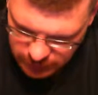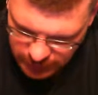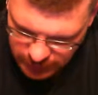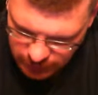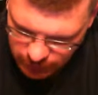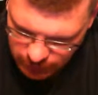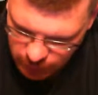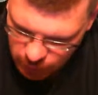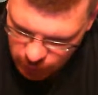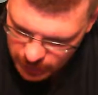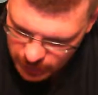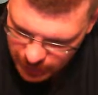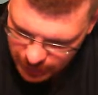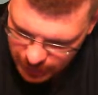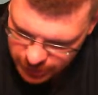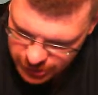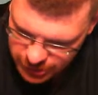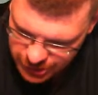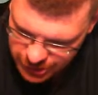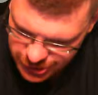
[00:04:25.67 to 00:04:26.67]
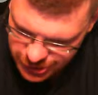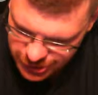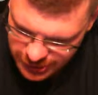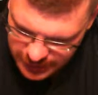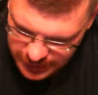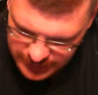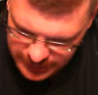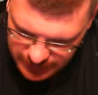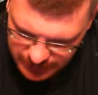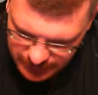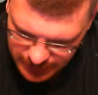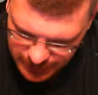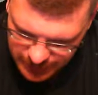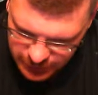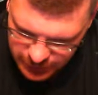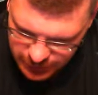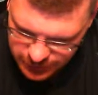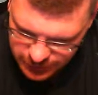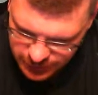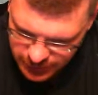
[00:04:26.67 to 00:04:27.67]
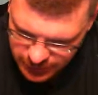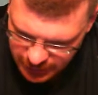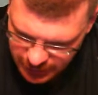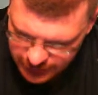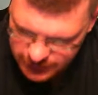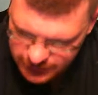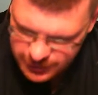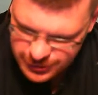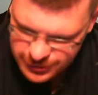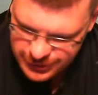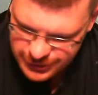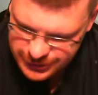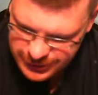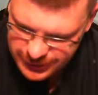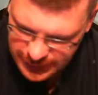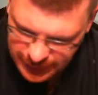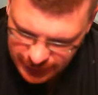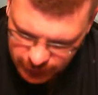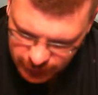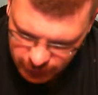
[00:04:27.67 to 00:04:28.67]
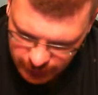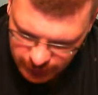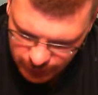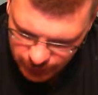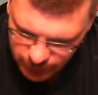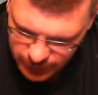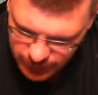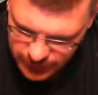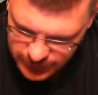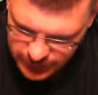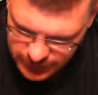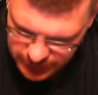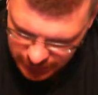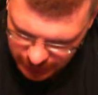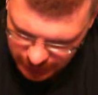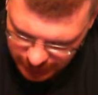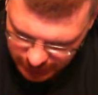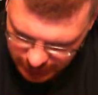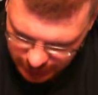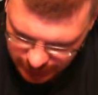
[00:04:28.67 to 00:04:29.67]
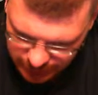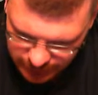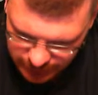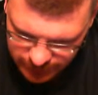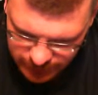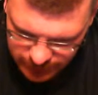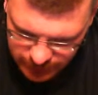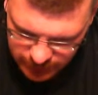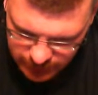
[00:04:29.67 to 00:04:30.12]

and when opening a treasure chest, they may draw two cards from the treasure deck and equip one, discarding the other